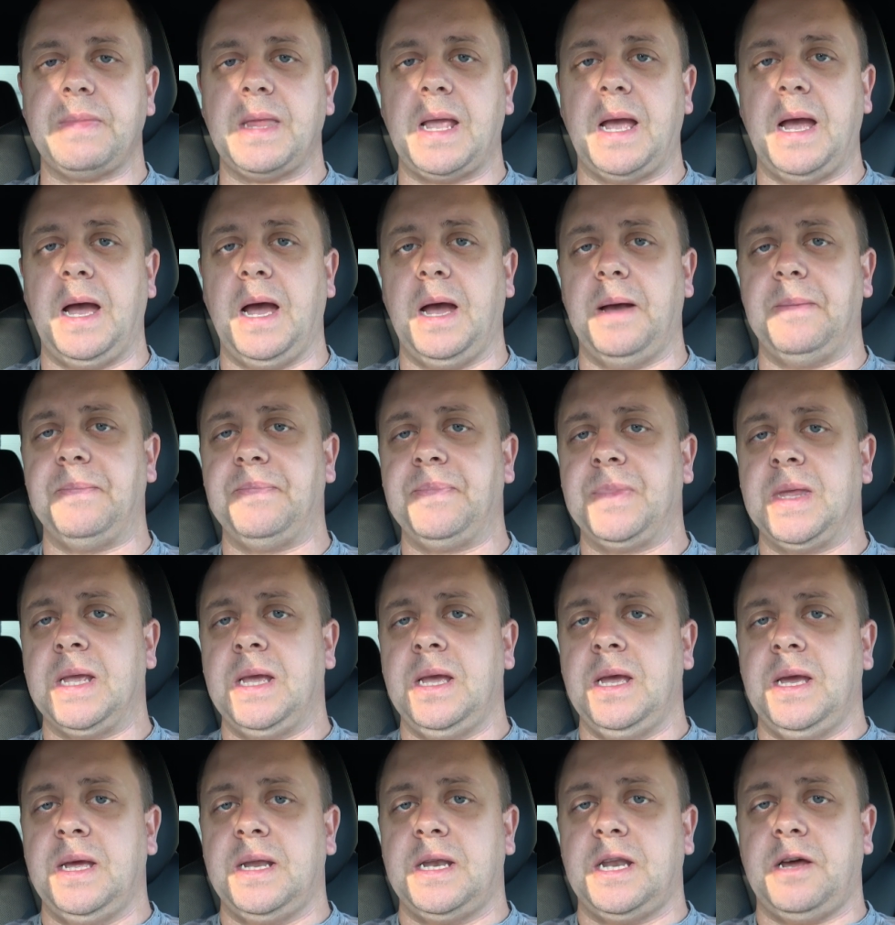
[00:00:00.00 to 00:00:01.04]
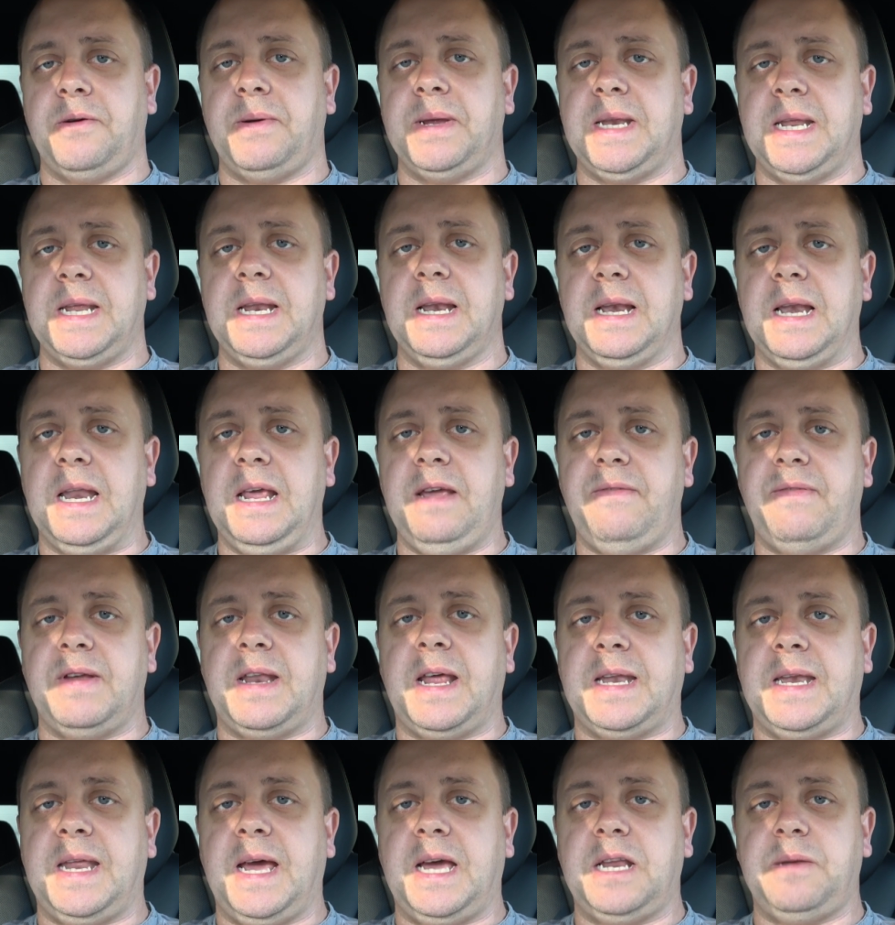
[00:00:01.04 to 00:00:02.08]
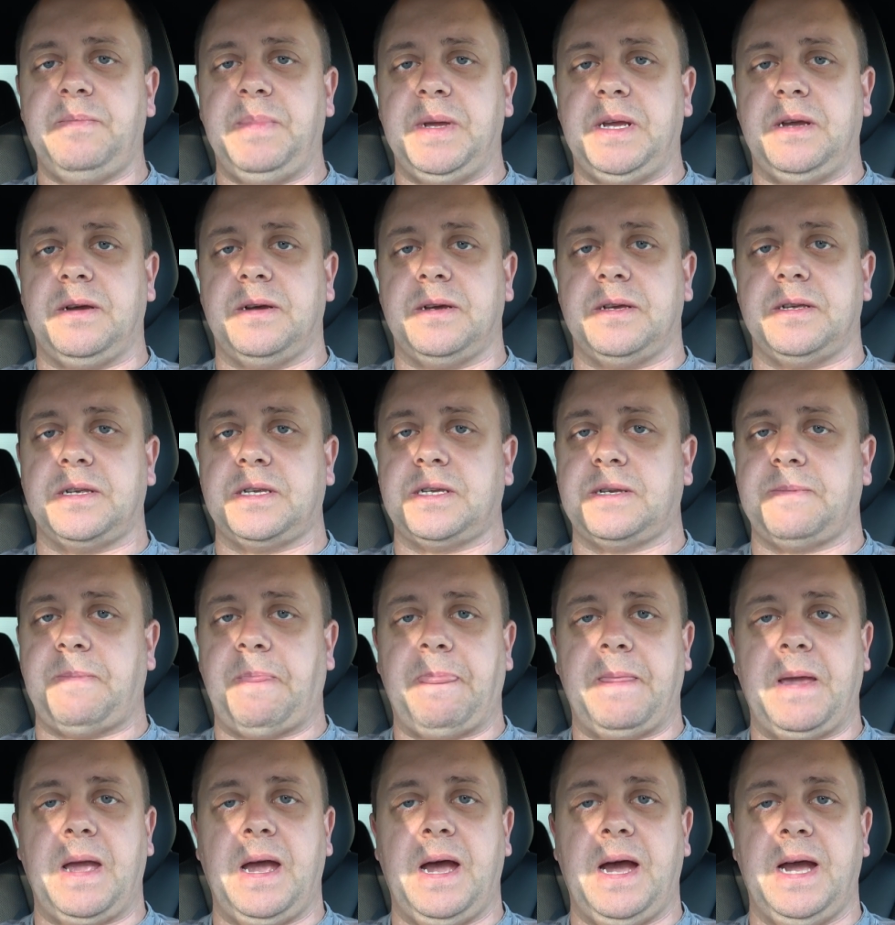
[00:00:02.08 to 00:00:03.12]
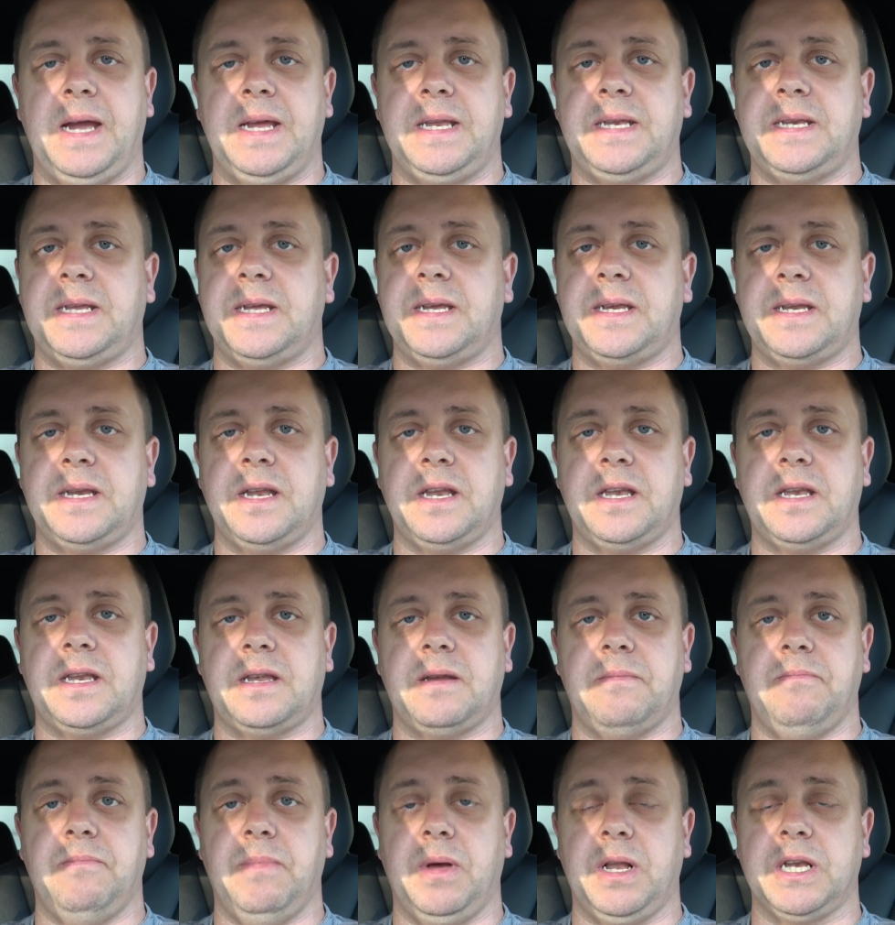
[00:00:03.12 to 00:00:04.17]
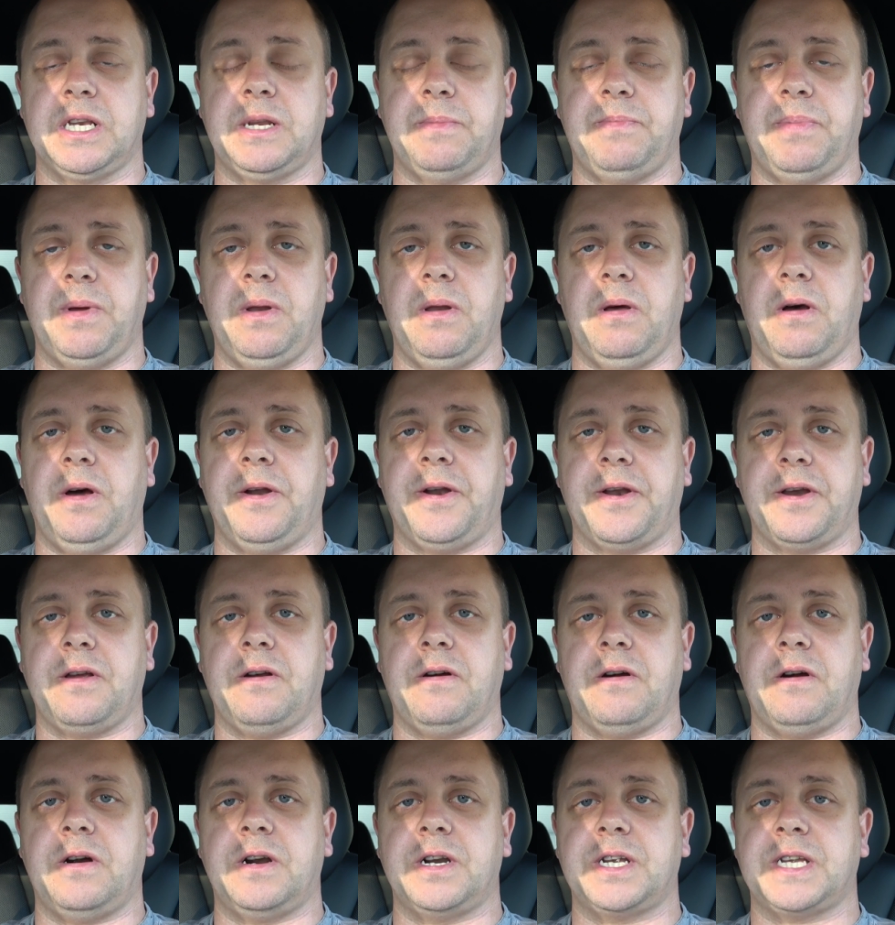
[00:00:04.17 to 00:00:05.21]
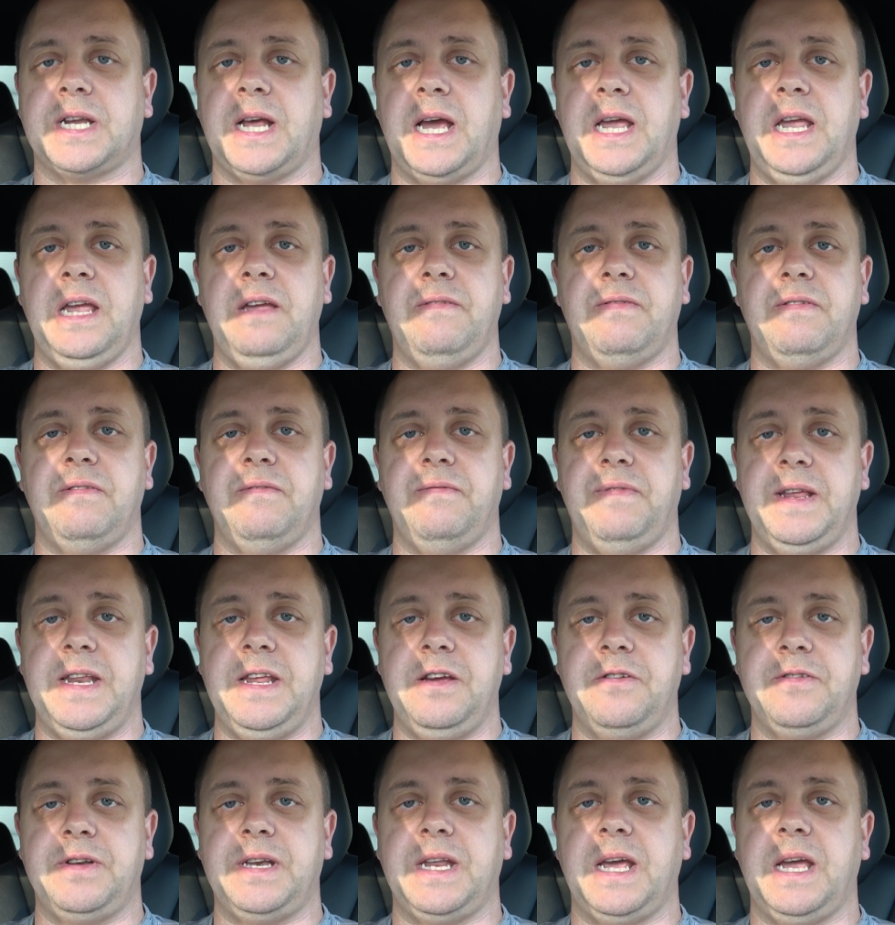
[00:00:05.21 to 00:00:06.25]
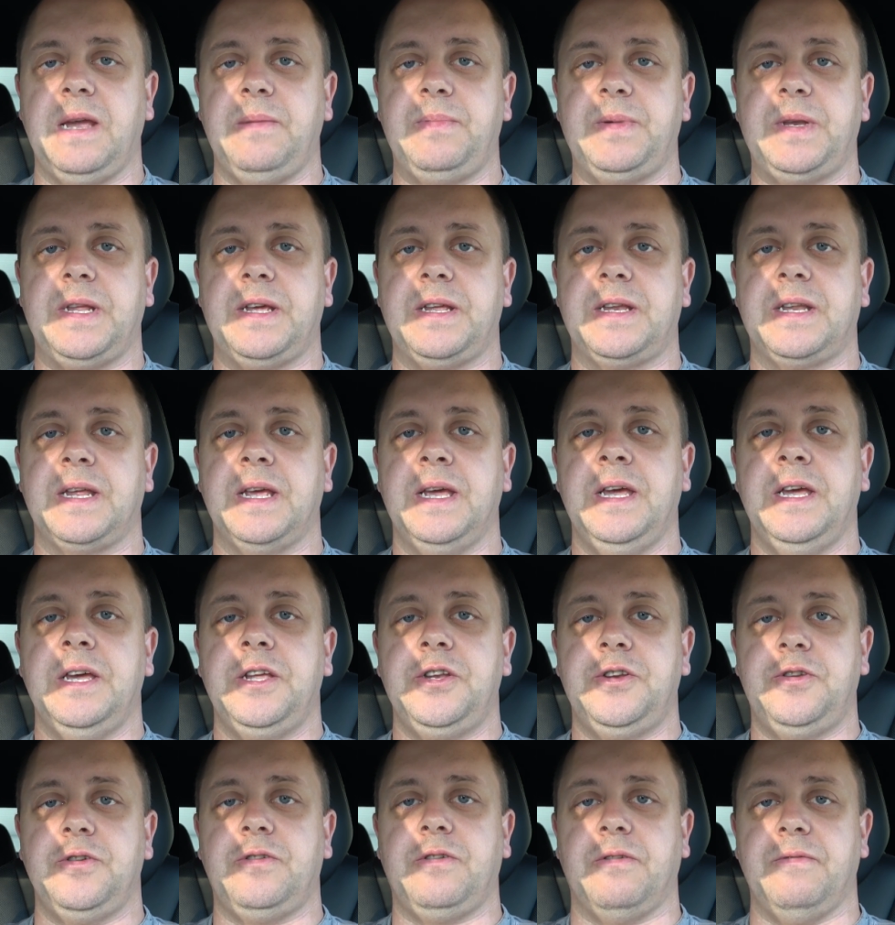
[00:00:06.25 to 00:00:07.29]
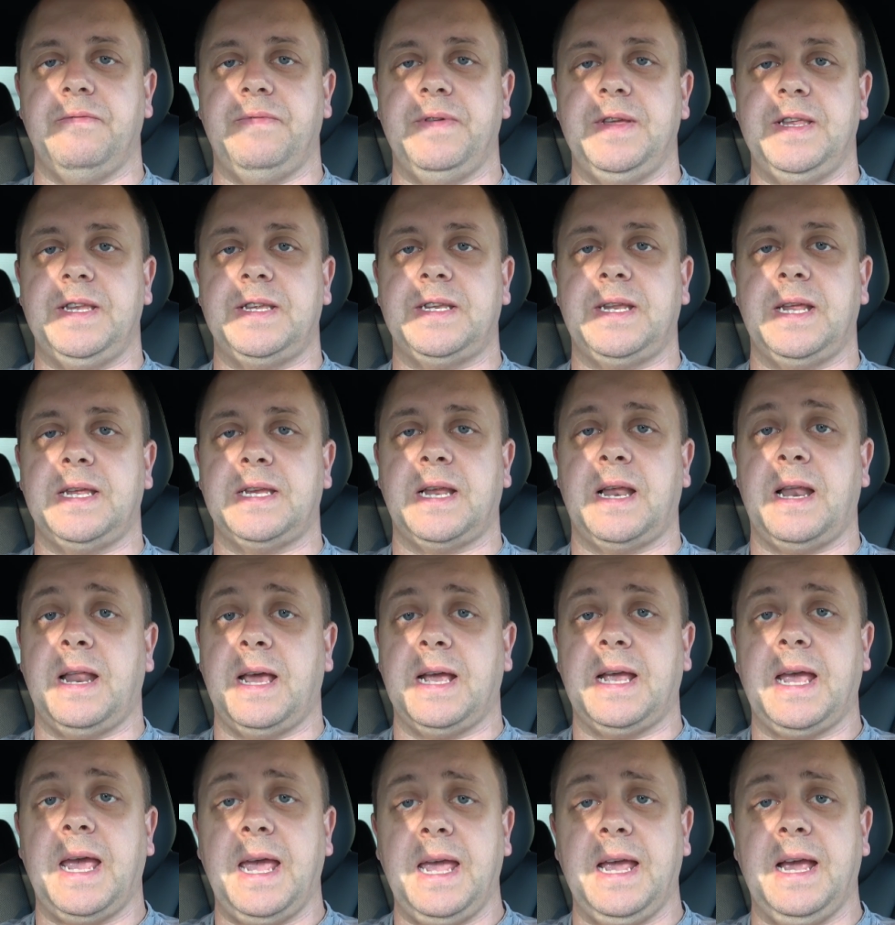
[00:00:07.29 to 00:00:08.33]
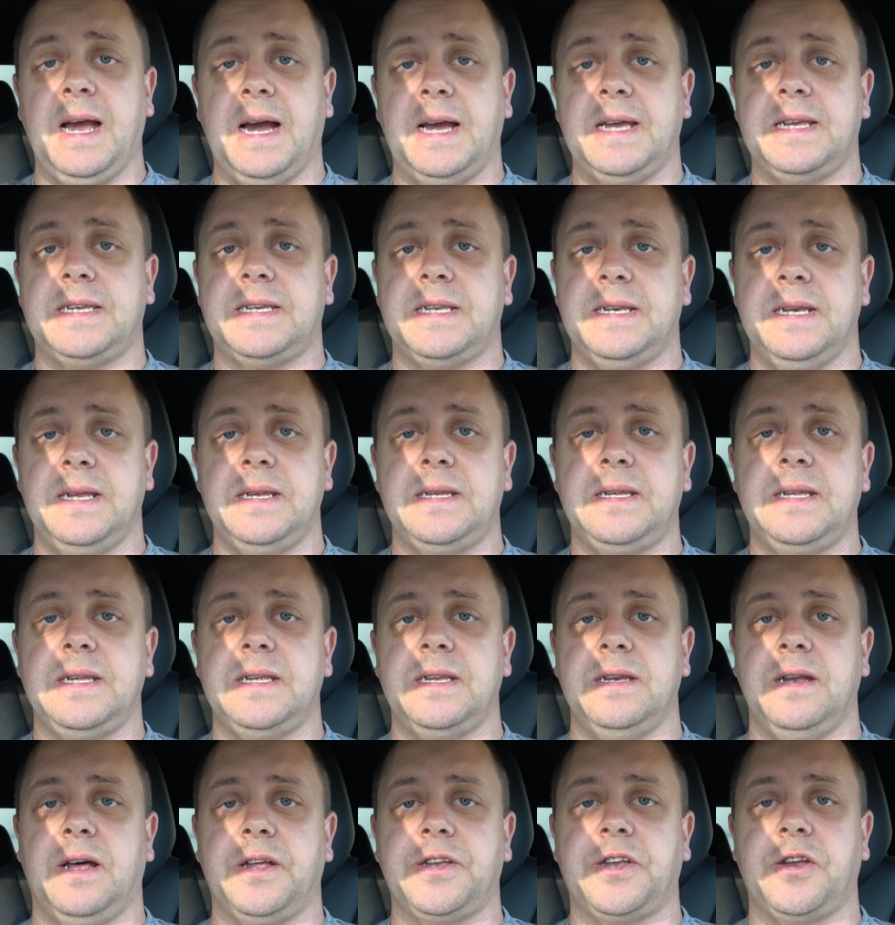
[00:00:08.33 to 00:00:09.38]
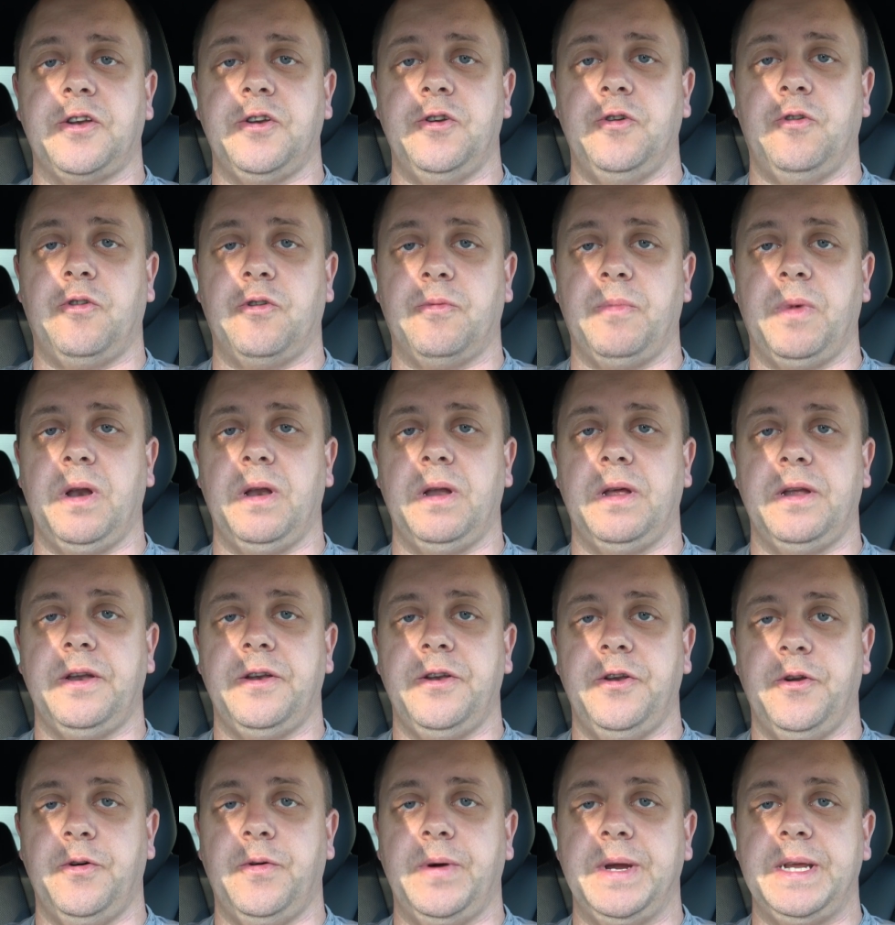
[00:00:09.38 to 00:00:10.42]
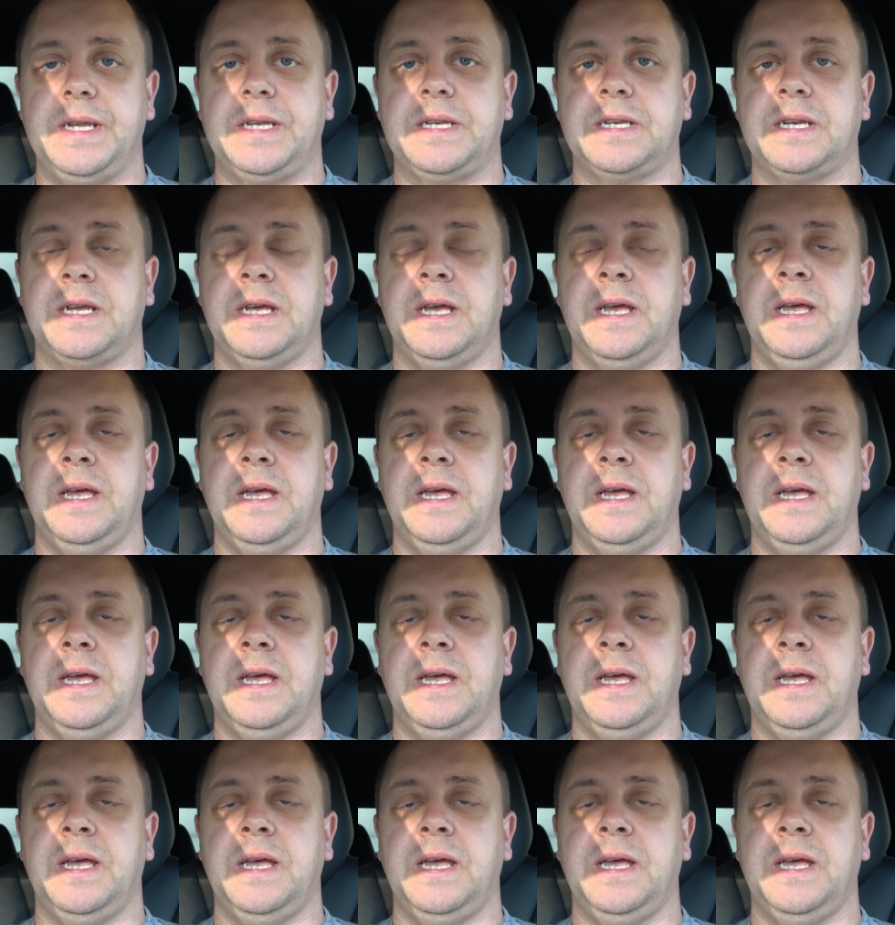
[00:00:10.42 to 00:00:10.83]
Now I didn't leave it at that because I tested multiple other cars. I even videotaped it to convince Tesla, like, hey guys, this is not normal noise.